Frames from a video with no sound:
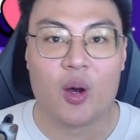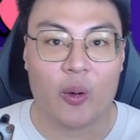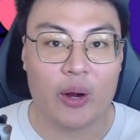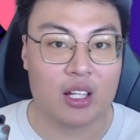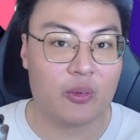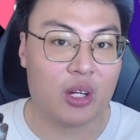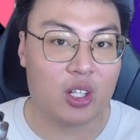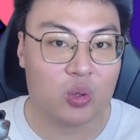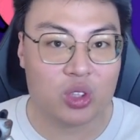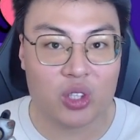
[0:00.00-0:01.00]
Right, where the
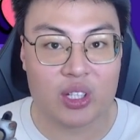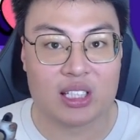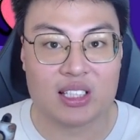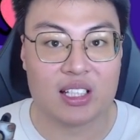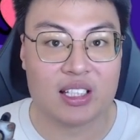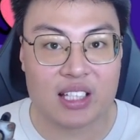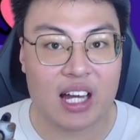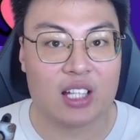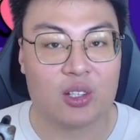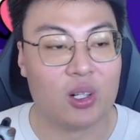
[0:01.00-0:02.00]
usual is
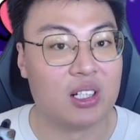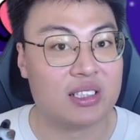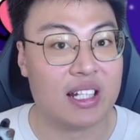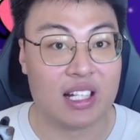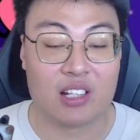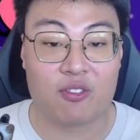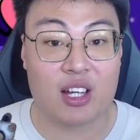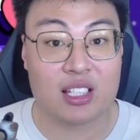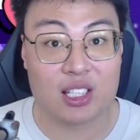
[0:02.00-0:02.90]
$39.95.